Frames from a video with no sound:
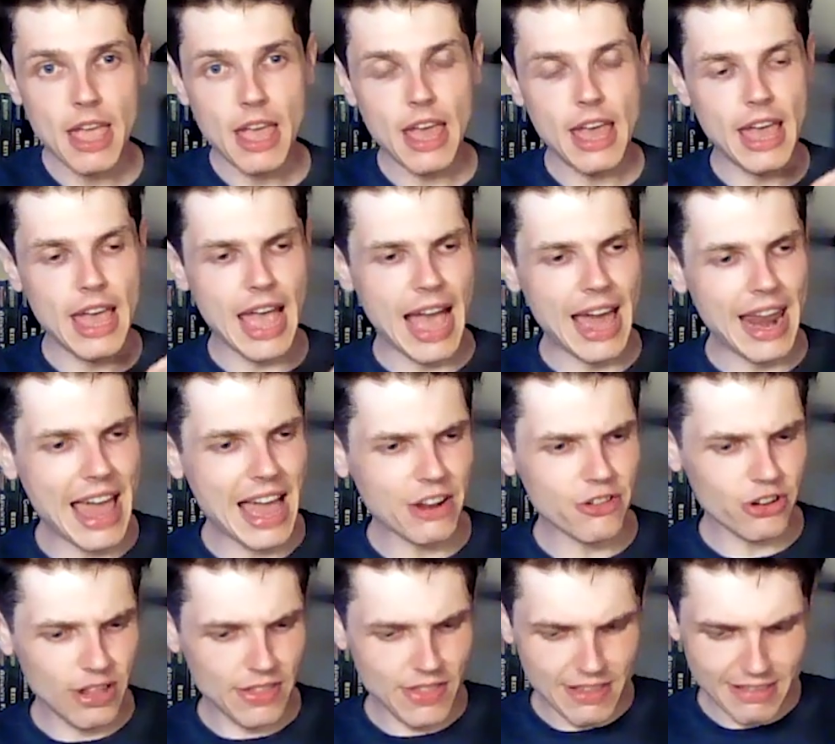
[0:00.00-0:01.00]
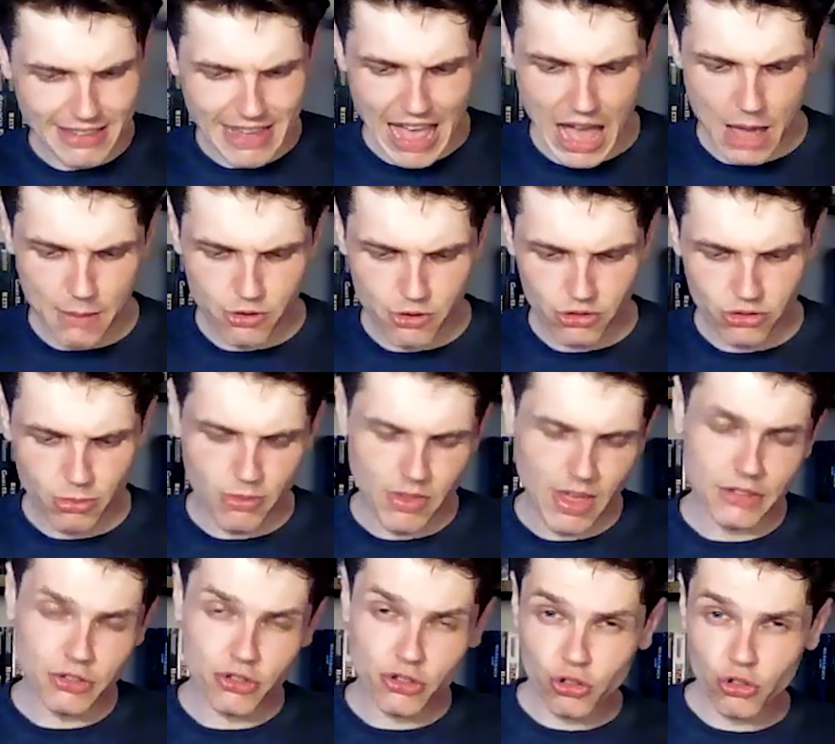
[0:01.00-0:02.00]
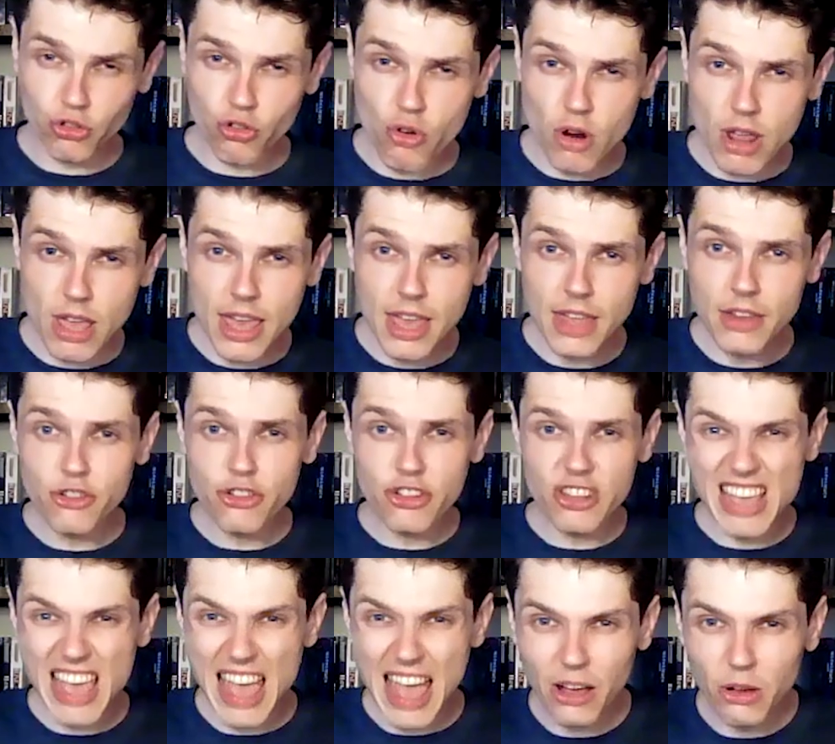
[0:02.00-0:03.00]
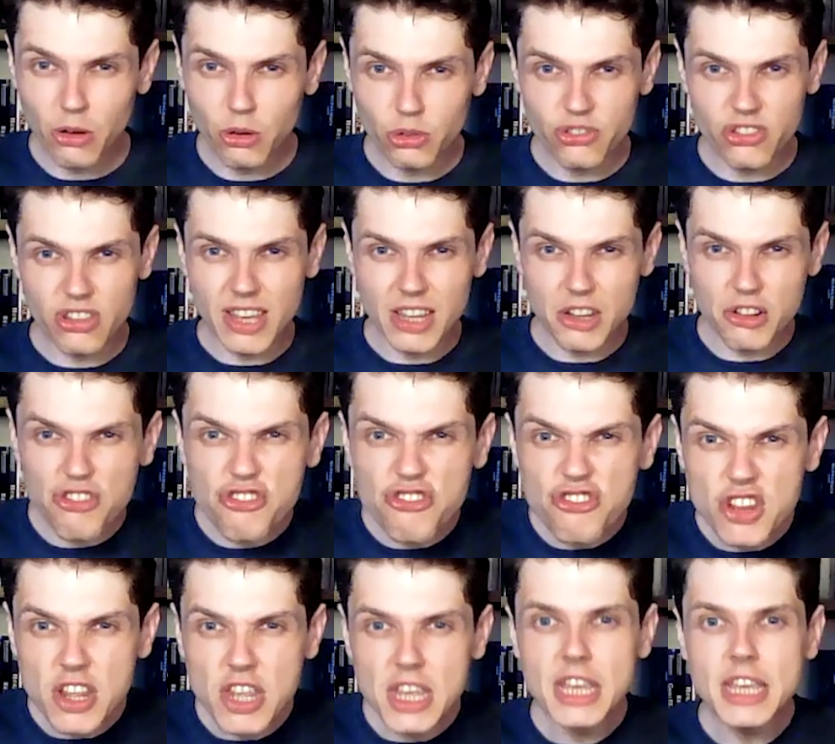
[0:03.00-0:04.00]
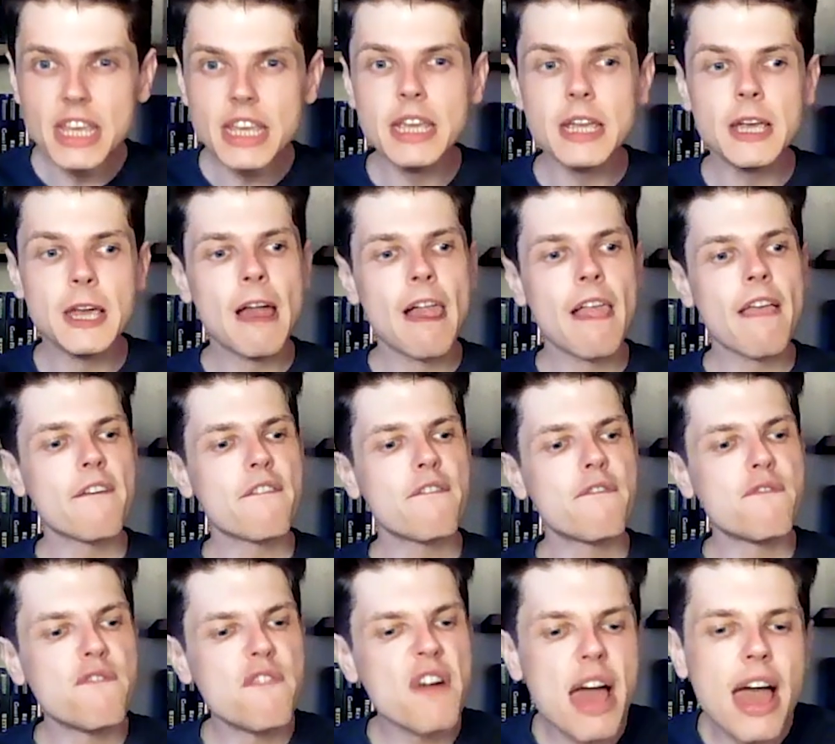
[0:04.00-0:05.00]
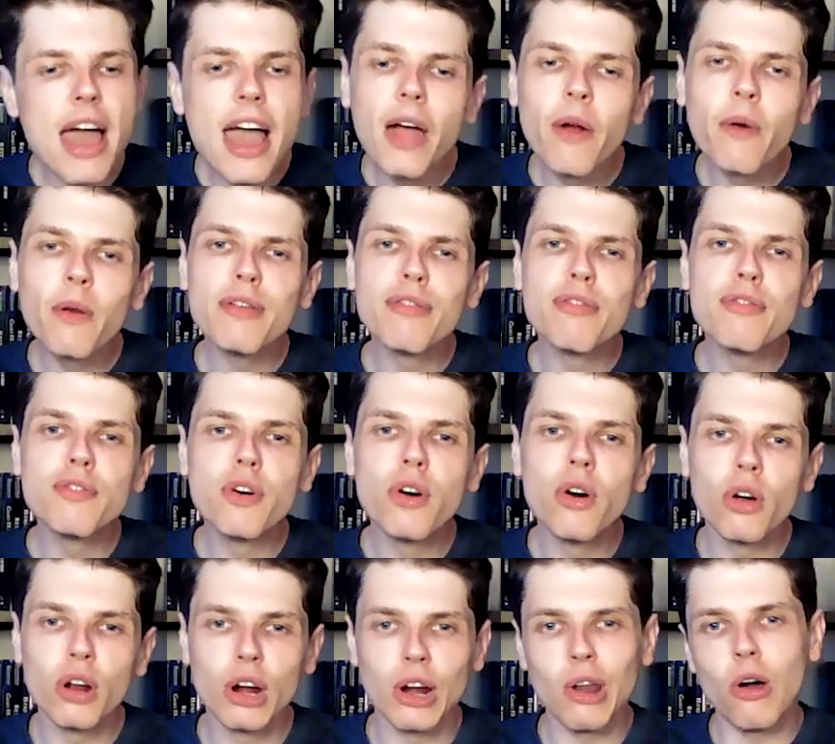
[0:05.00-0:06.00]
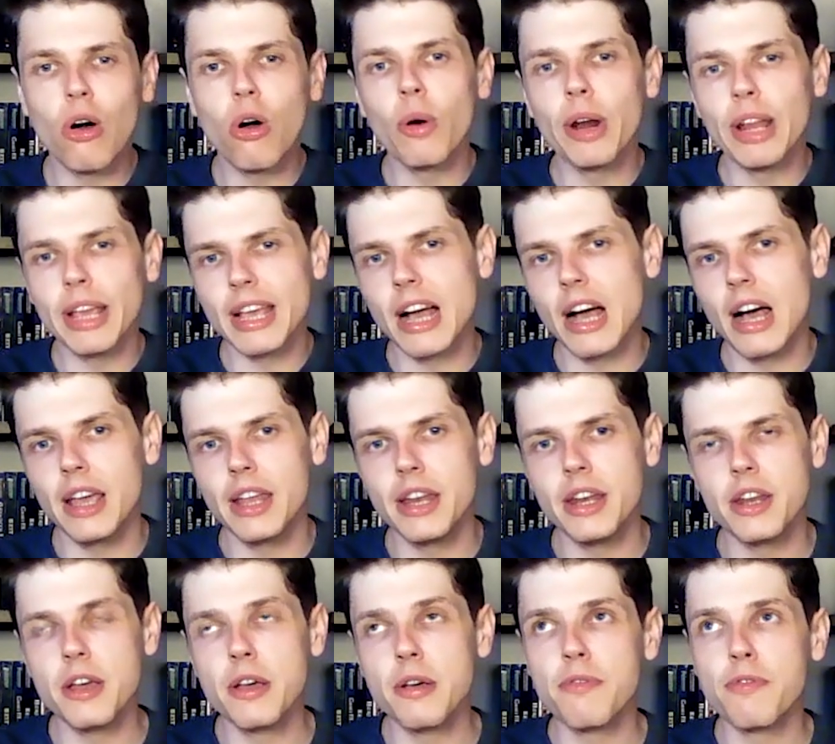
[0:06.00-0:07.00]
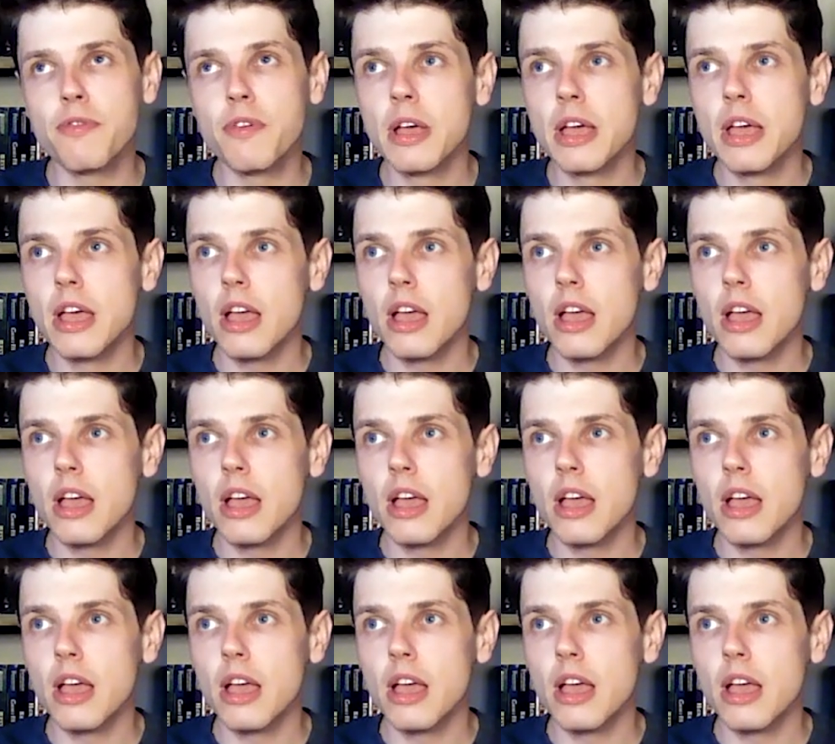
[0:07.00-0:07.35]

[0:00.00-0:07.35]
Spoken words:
And actually, this captures some of that strange Celtic she fairy folkloric kind of